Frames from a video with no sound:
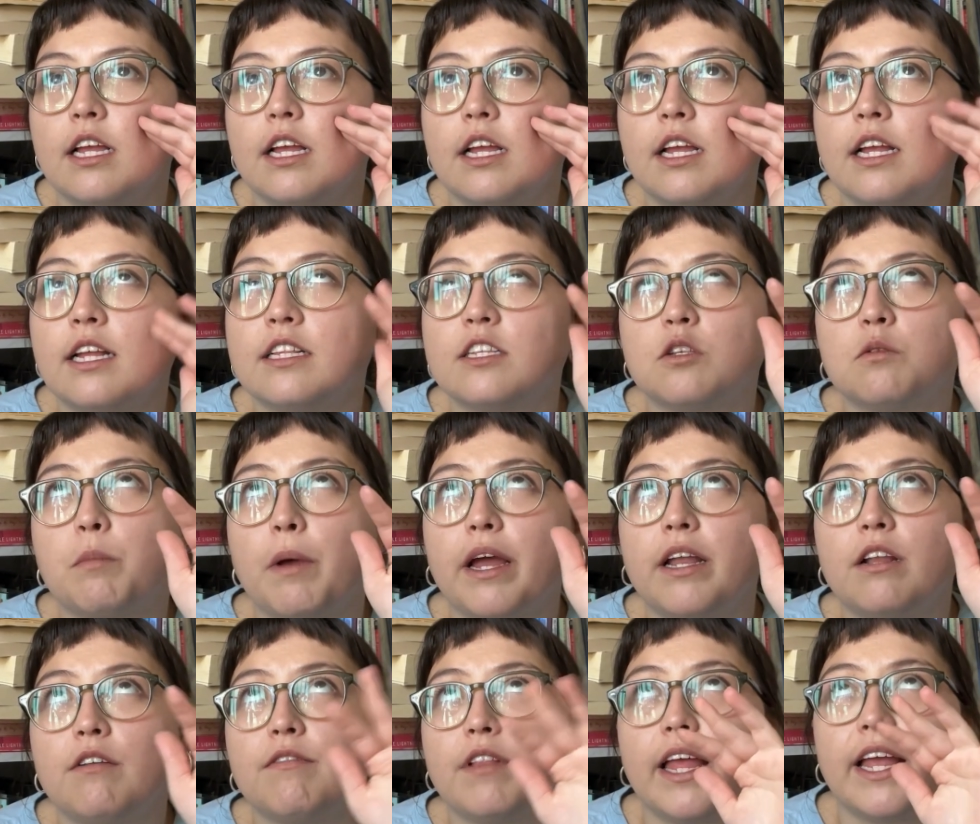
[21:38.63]
in spite
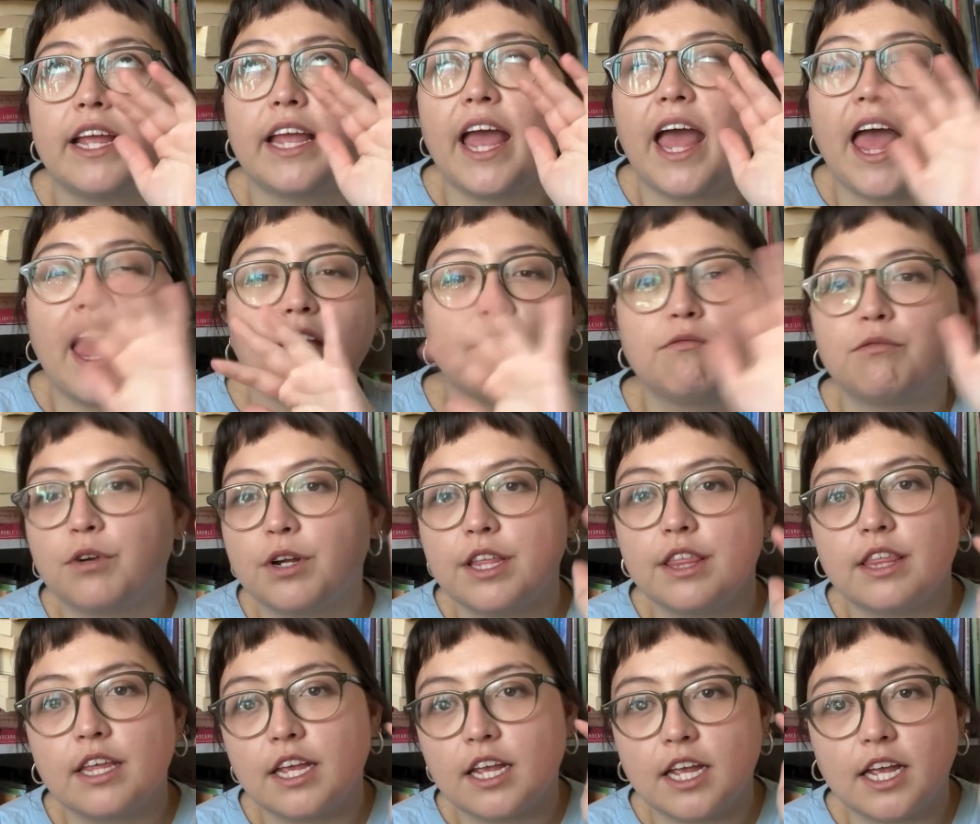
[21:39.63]
of like
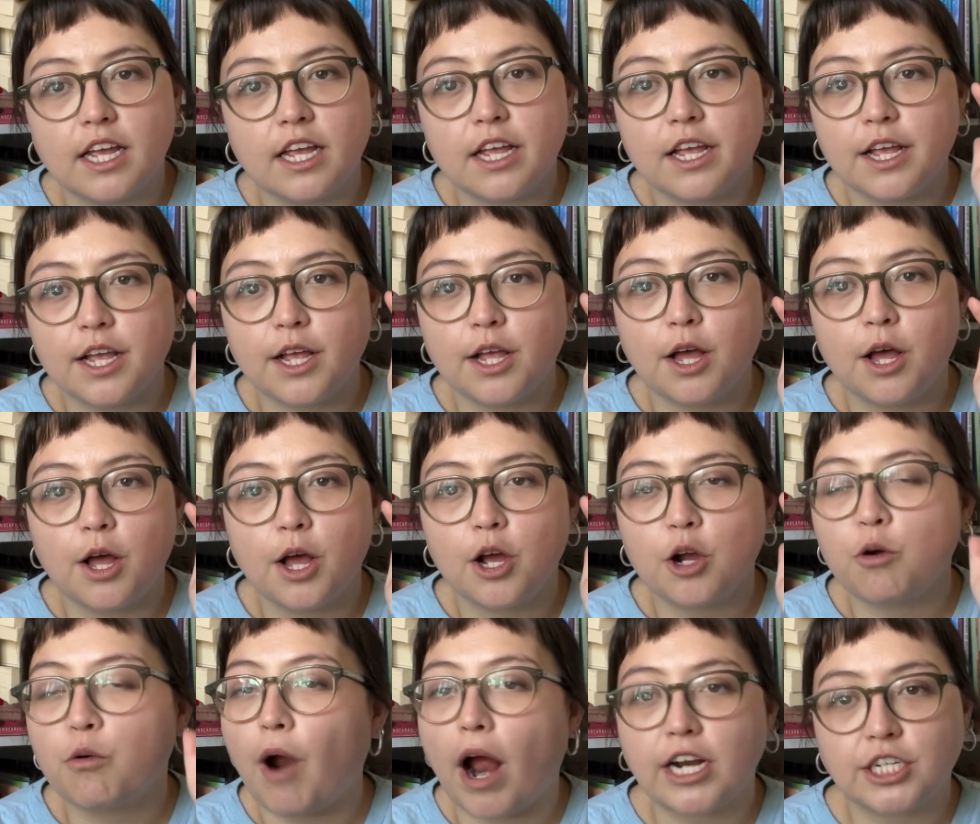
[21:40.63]
everything
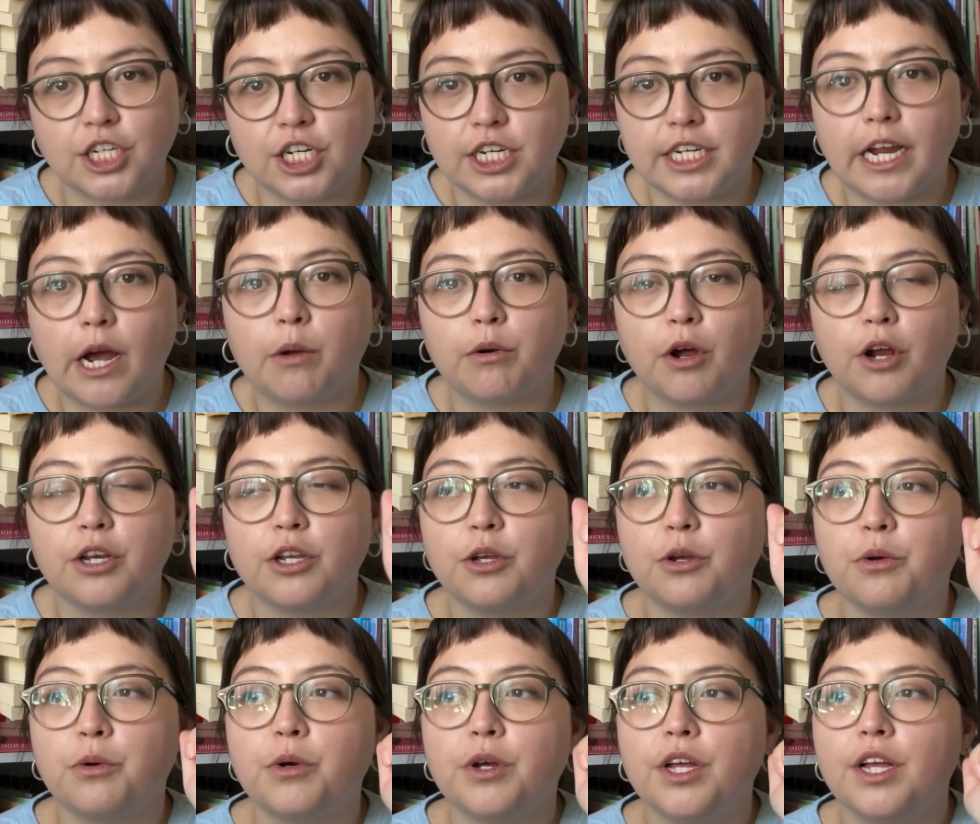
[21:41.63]
crashing down on
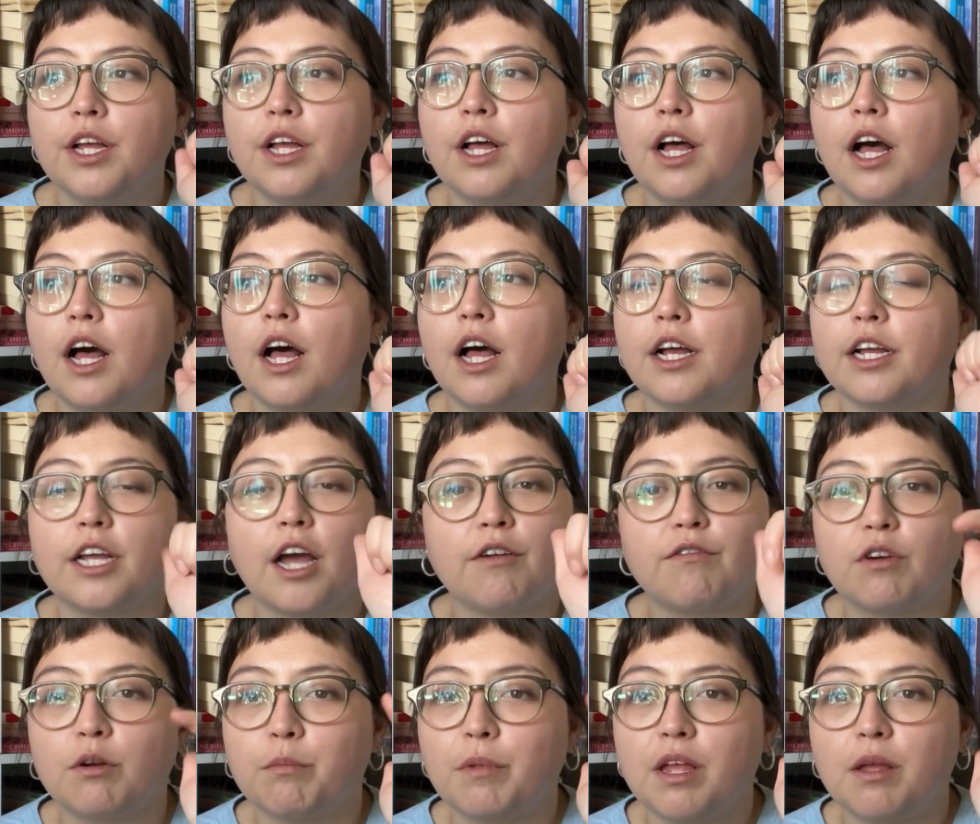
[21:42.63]
you,
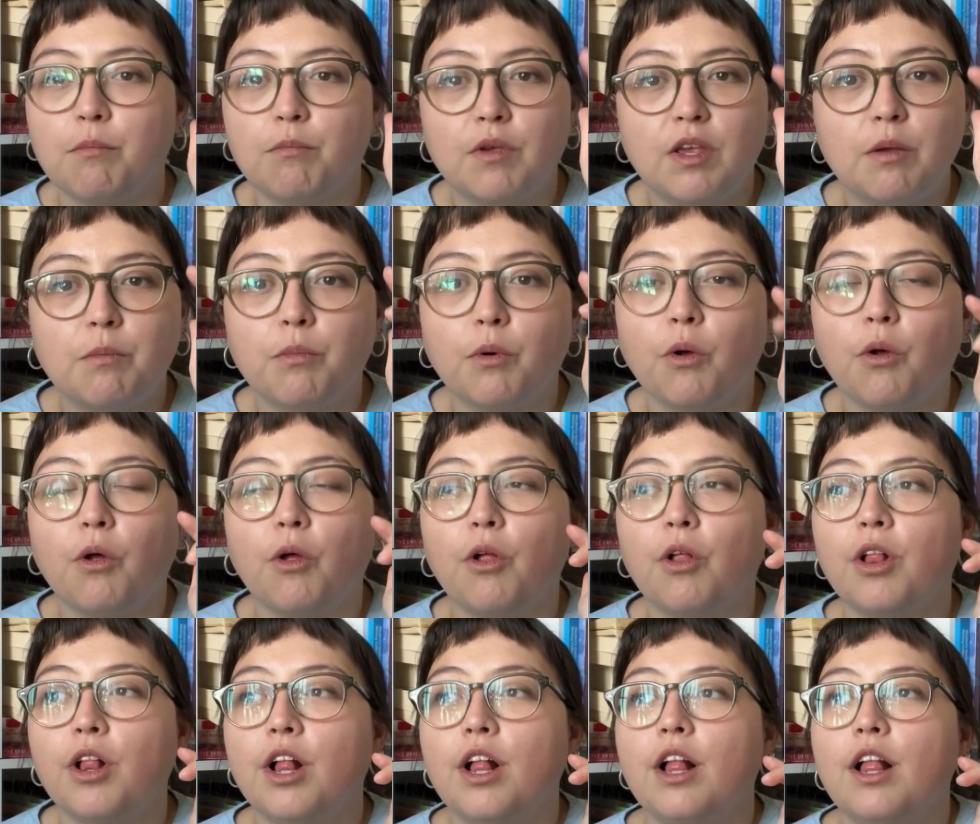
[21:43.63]
government, people,
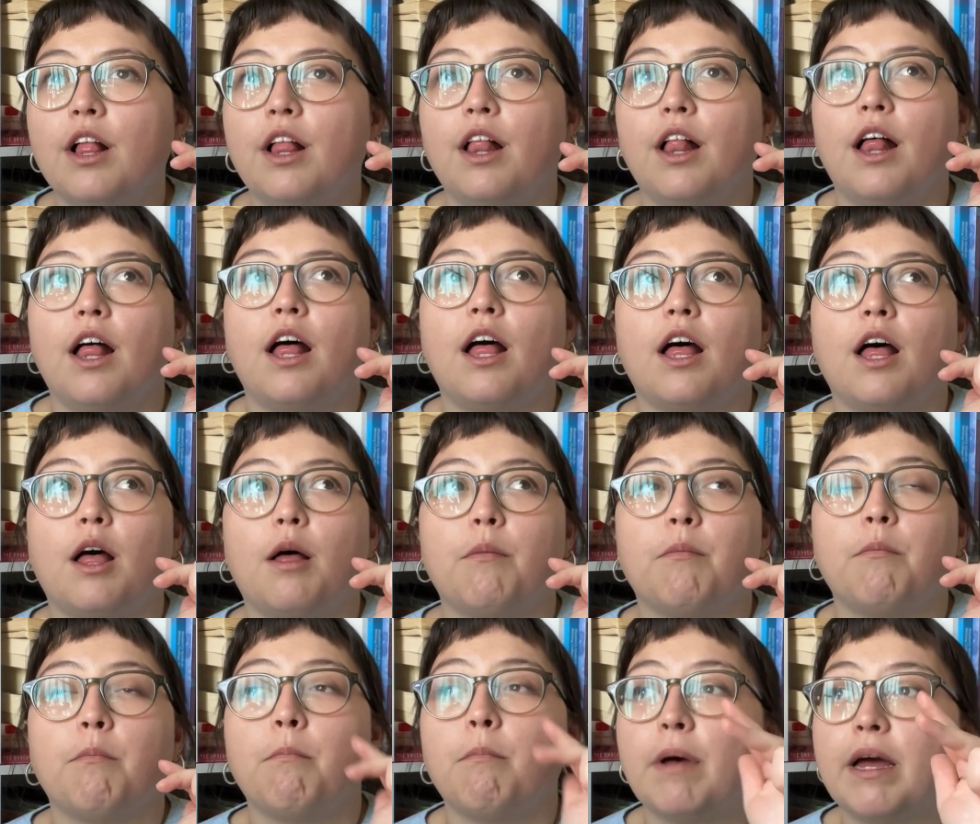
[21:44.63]

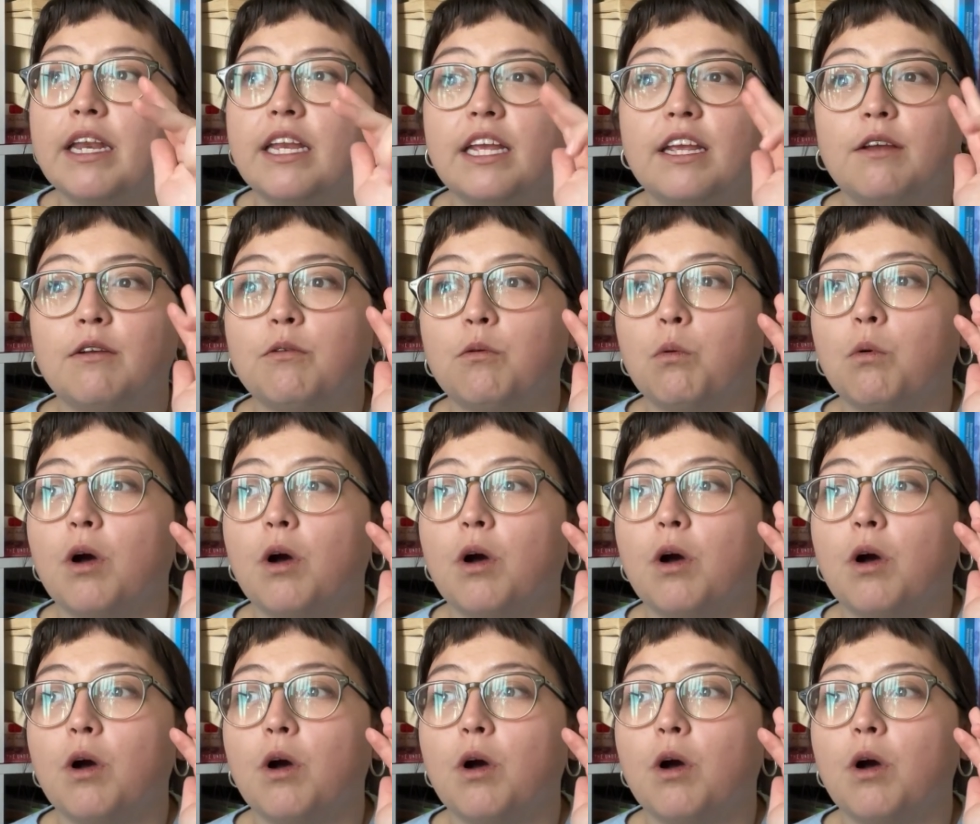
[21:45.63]
money,